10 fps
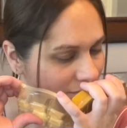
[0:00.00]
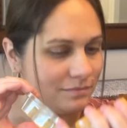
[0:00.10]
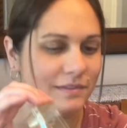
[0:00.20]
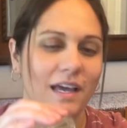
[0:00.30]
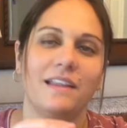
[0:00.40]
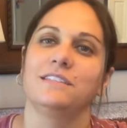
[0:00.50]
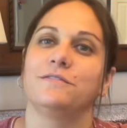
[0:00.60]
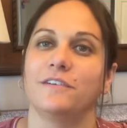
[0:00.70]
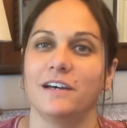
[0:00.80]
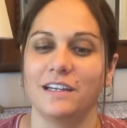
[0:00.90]
Yeah, that's
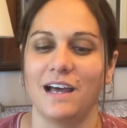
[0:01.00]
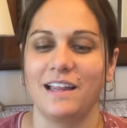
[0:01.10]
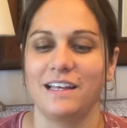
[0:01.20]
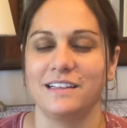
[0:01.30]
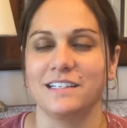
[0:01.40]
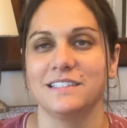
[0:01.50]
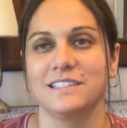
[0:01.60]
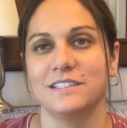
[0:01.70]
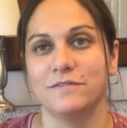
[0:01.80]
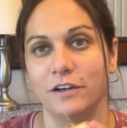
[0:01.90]
fun. I like this.
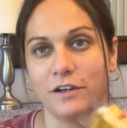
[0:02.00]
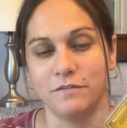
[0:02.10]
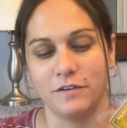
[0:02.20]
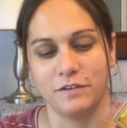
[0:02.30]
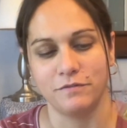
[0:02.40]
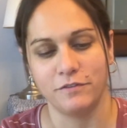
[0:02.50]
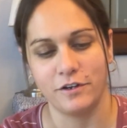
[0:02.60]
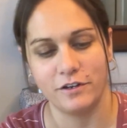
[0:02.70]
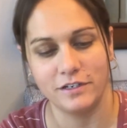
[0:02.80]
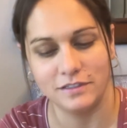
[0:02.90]
It's very fun
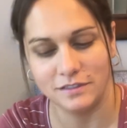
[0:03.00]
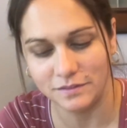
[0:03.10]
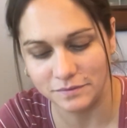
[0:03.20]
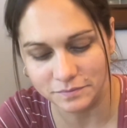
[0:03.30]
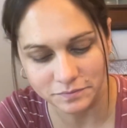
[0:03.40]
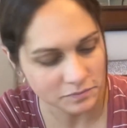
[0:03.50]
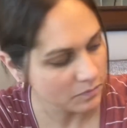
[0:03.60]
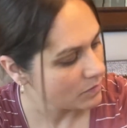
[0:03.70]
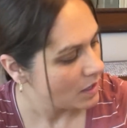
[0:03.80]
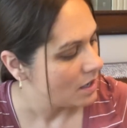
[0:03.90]
fragrance.
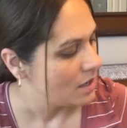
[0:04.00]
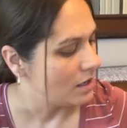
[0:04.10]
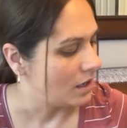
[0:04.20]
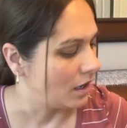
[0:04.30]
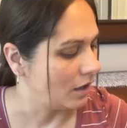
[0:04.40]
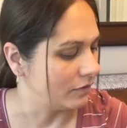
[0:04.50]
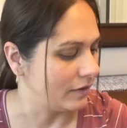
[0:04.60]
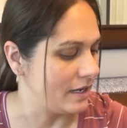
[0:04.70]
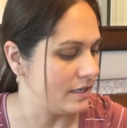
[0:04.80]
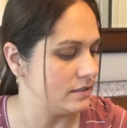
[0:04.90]
All
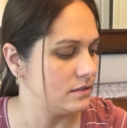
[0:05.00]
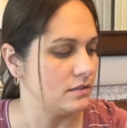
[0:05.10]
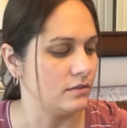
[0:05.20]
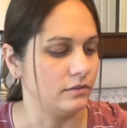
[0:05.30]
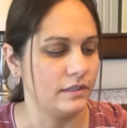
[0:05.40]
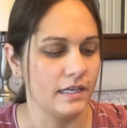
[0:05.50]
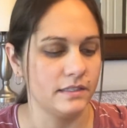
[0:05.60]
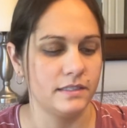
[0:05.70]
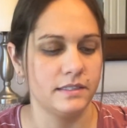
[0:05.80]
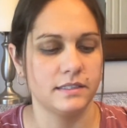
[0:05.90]
right, so
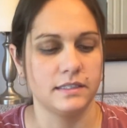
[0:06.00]
next is